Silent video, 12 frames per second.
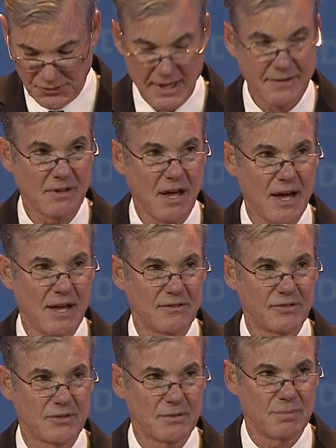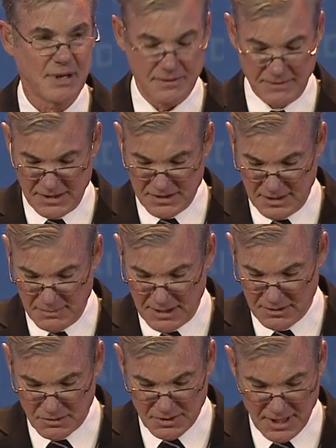save lives by advancing
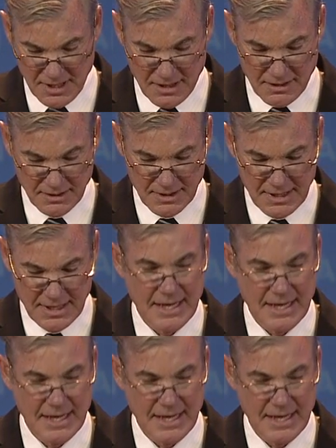medical care.